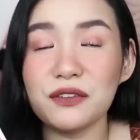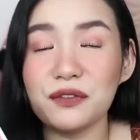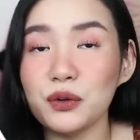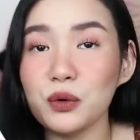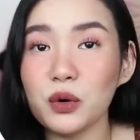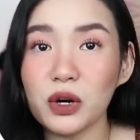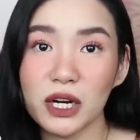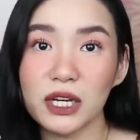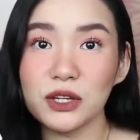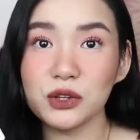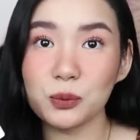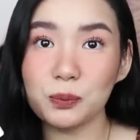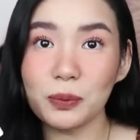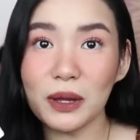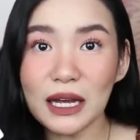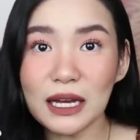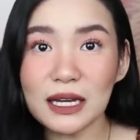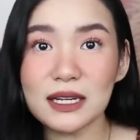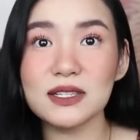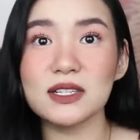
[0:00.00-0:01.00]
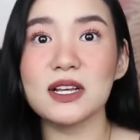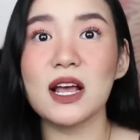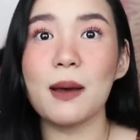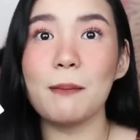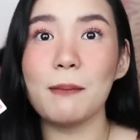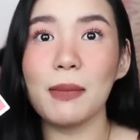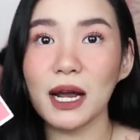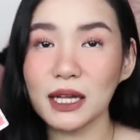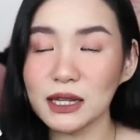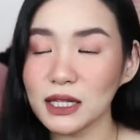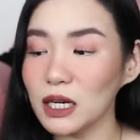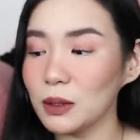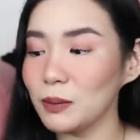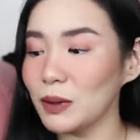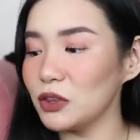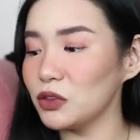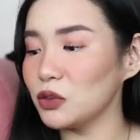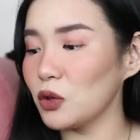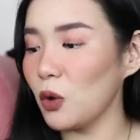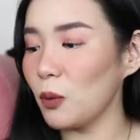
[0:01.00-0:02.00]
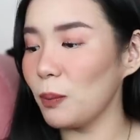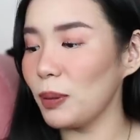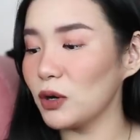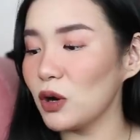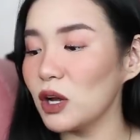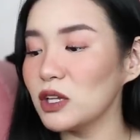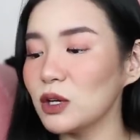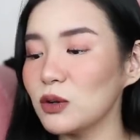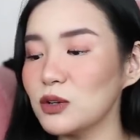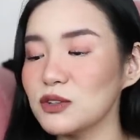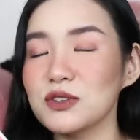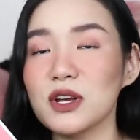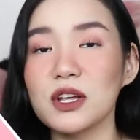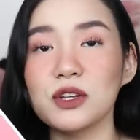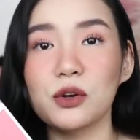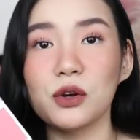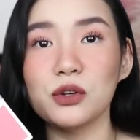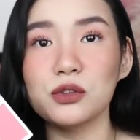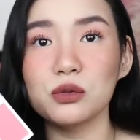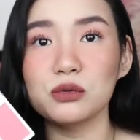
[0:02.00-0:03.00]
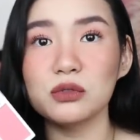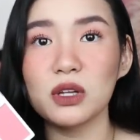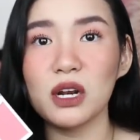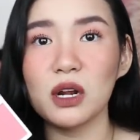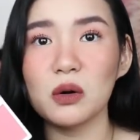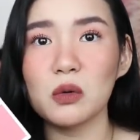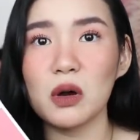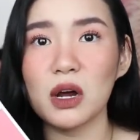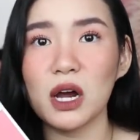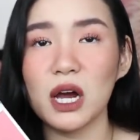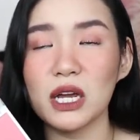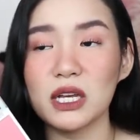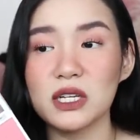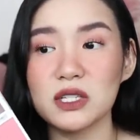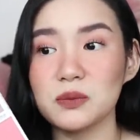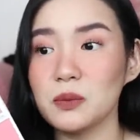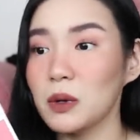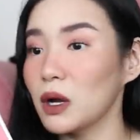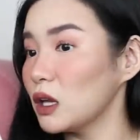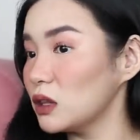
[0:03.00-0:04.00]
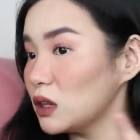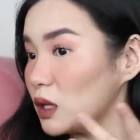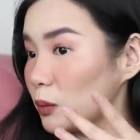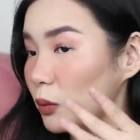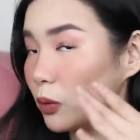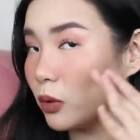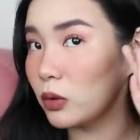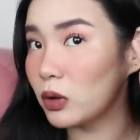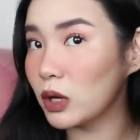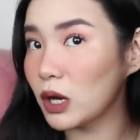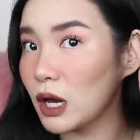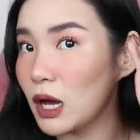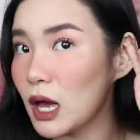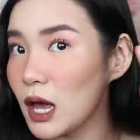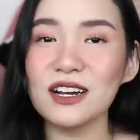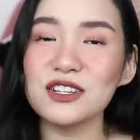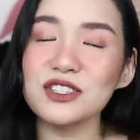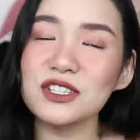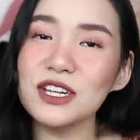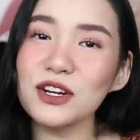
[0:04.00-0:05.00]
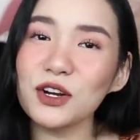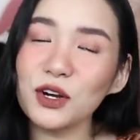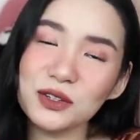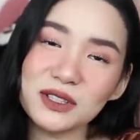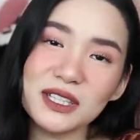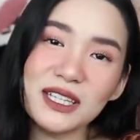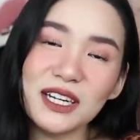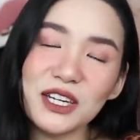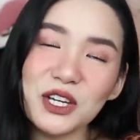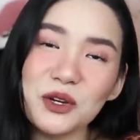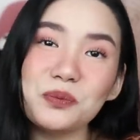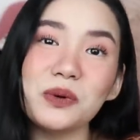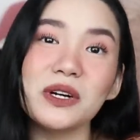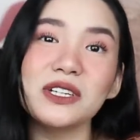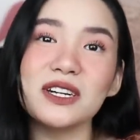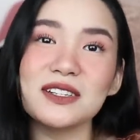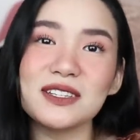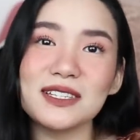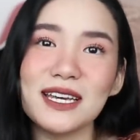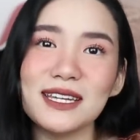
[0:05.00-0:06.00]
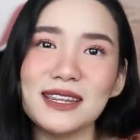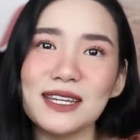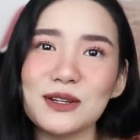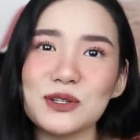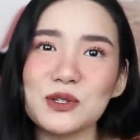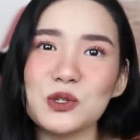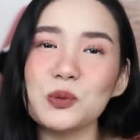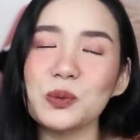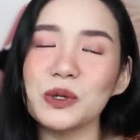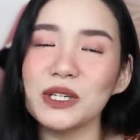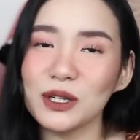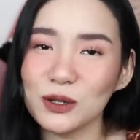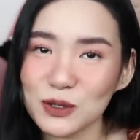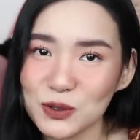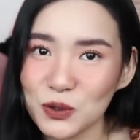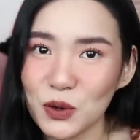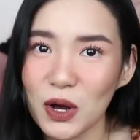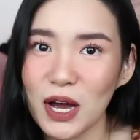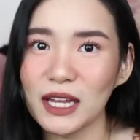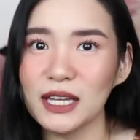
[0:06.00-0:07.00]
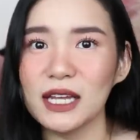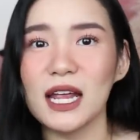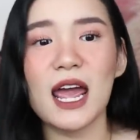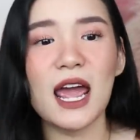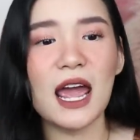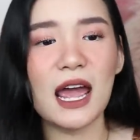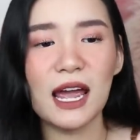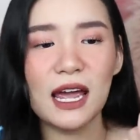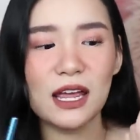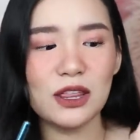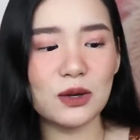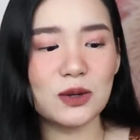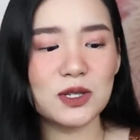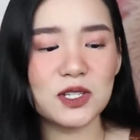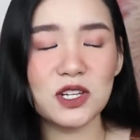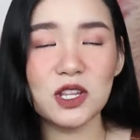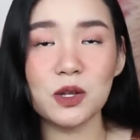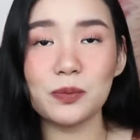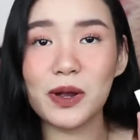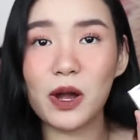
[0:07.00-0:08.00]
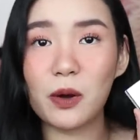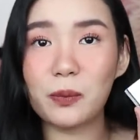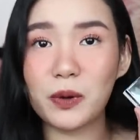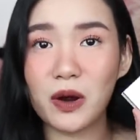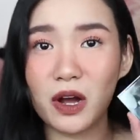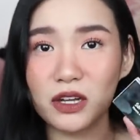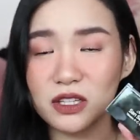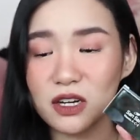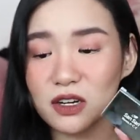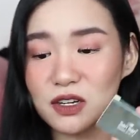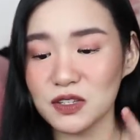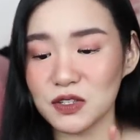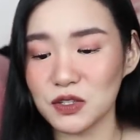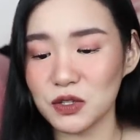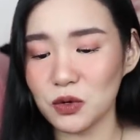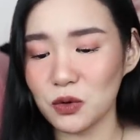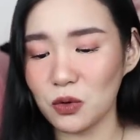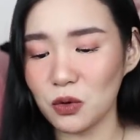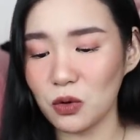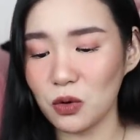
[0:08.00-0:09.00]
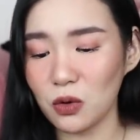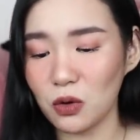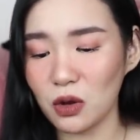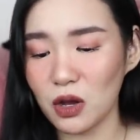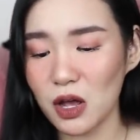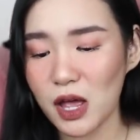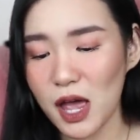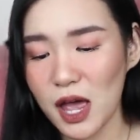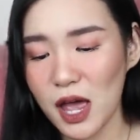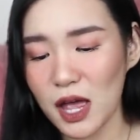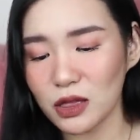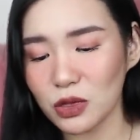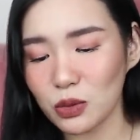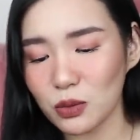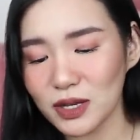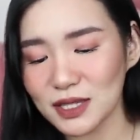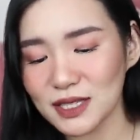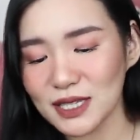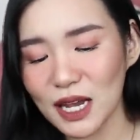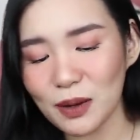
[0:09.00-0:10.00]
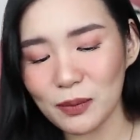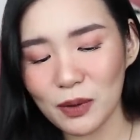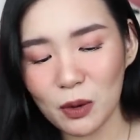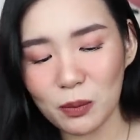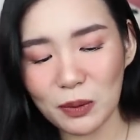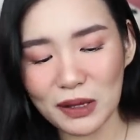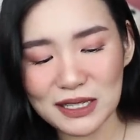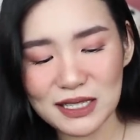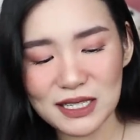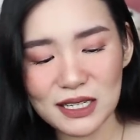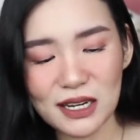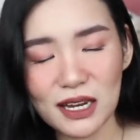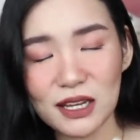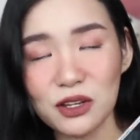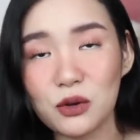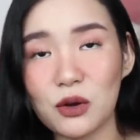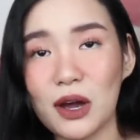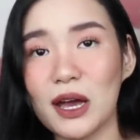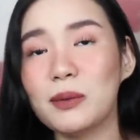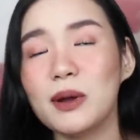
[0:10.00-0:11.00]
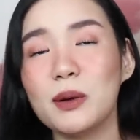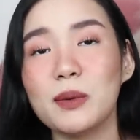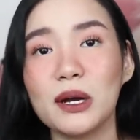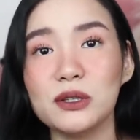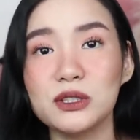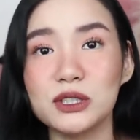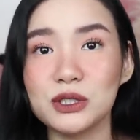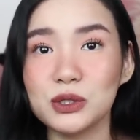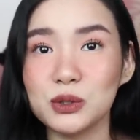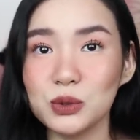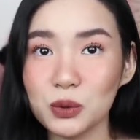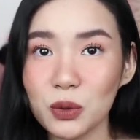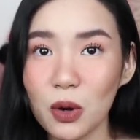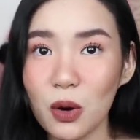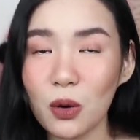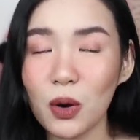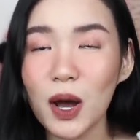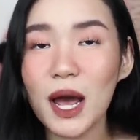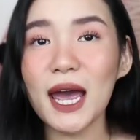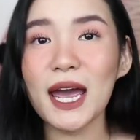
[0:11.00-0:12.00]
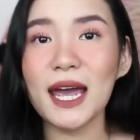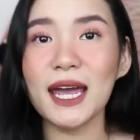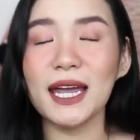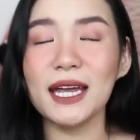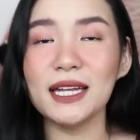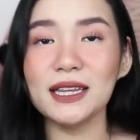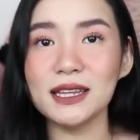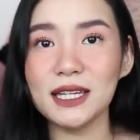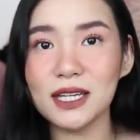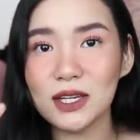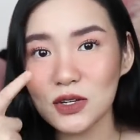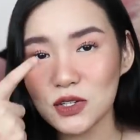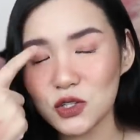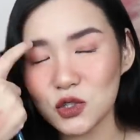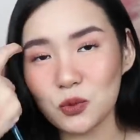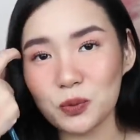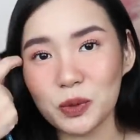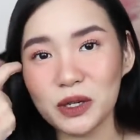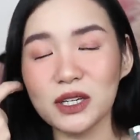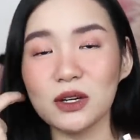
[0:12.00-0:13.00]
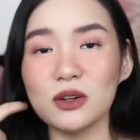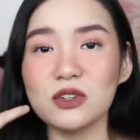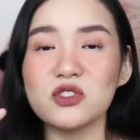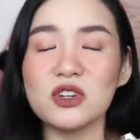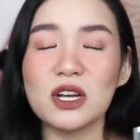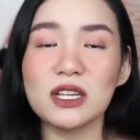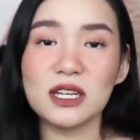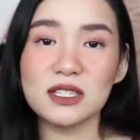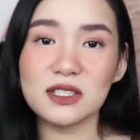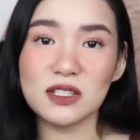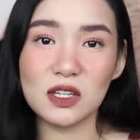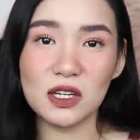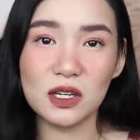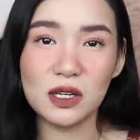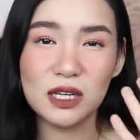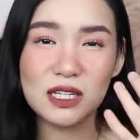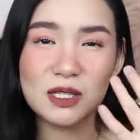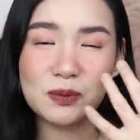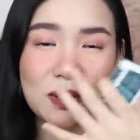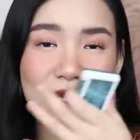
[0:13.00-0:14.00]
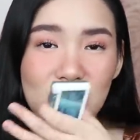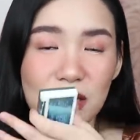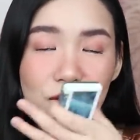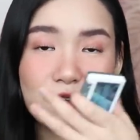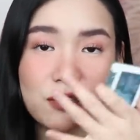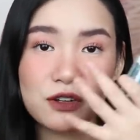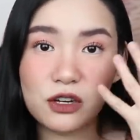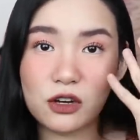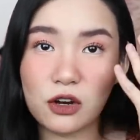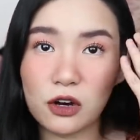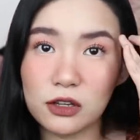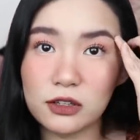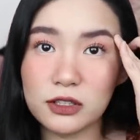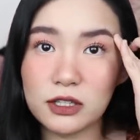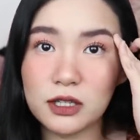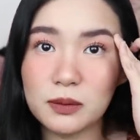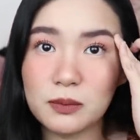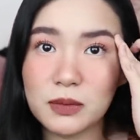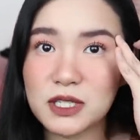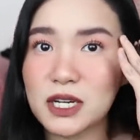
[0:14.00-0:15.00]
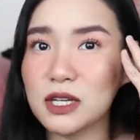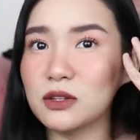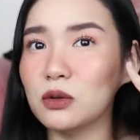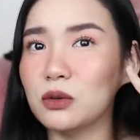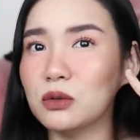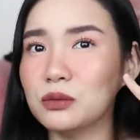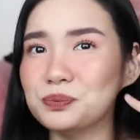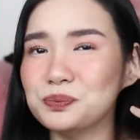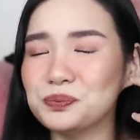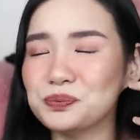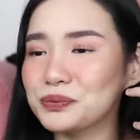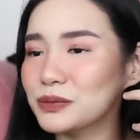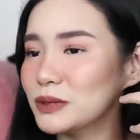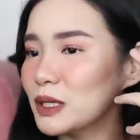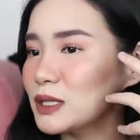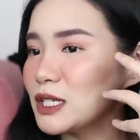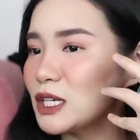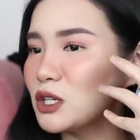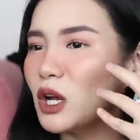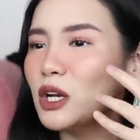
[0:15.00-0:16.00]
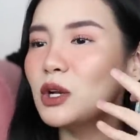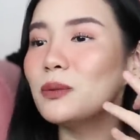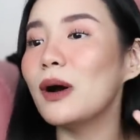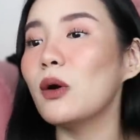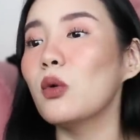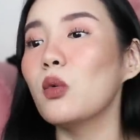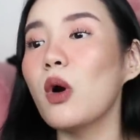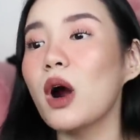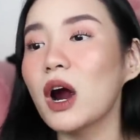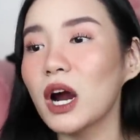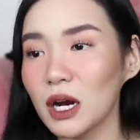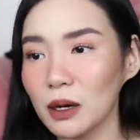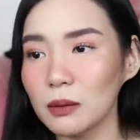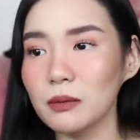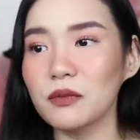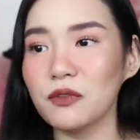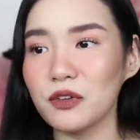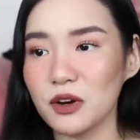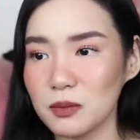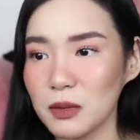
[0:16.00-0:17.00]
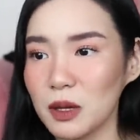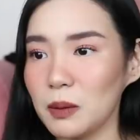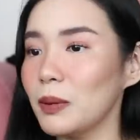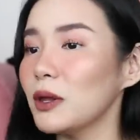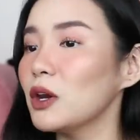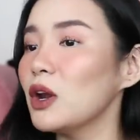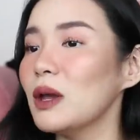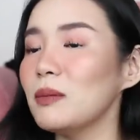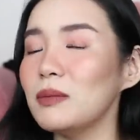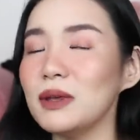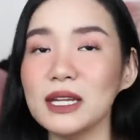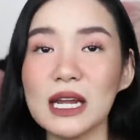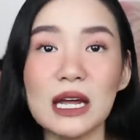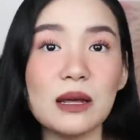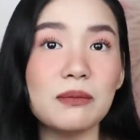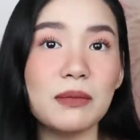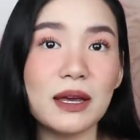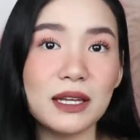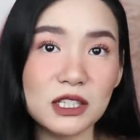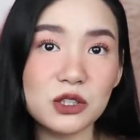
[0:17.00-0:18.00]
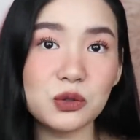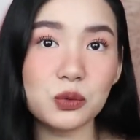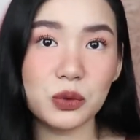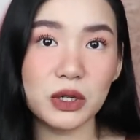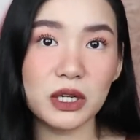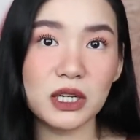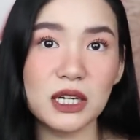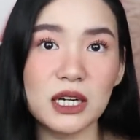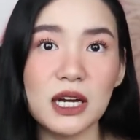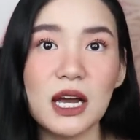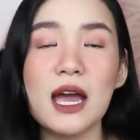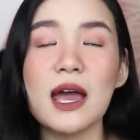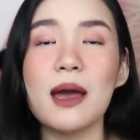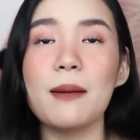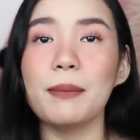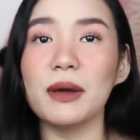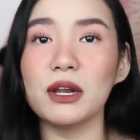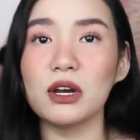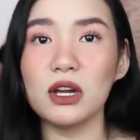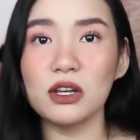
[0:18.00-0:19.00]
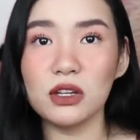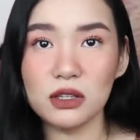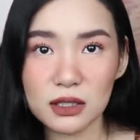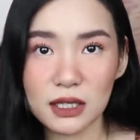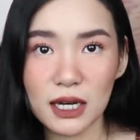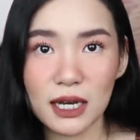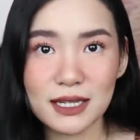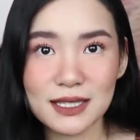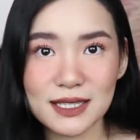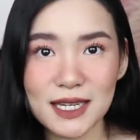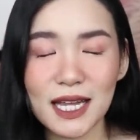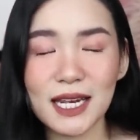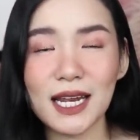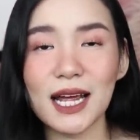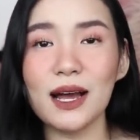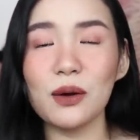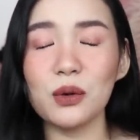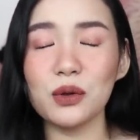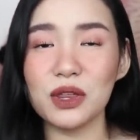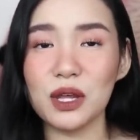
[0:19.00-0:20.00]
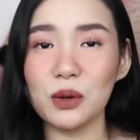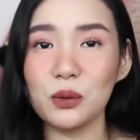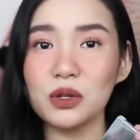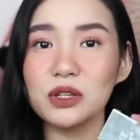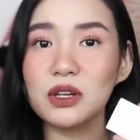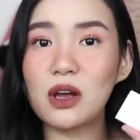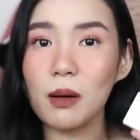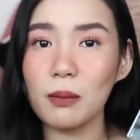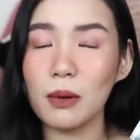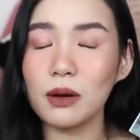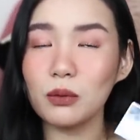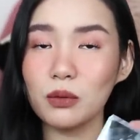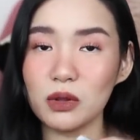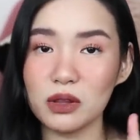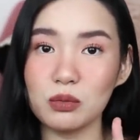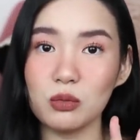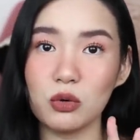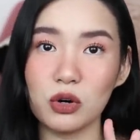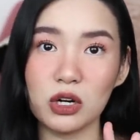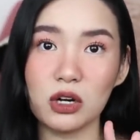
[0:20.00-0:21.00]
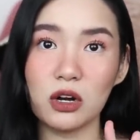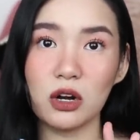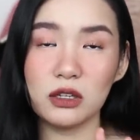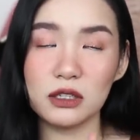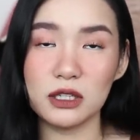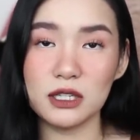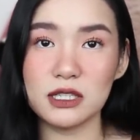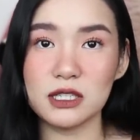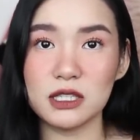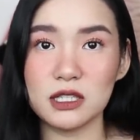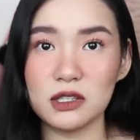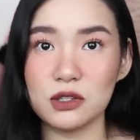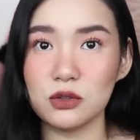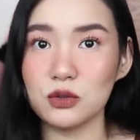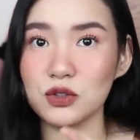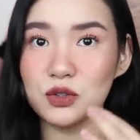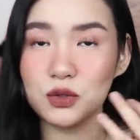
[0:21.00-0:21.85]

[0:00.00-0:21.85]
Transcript: If you are into pinks, maganda naman to. Pero ang nagustuhan ko itong dalawa, guys, maganda bongga. Actually, konti lang yung products na hindi ko super nagustuhan. And those are the brow products, yung Twist Eyebrow Pencil and yung Eyebrow Powder Duo. Hindi ko super nagustuhan kasi it's mainly for the color. Masyadong ano ba, warm for me. Pero I mean, I made it work. Pero ayun nga, sana they would come out with more colors to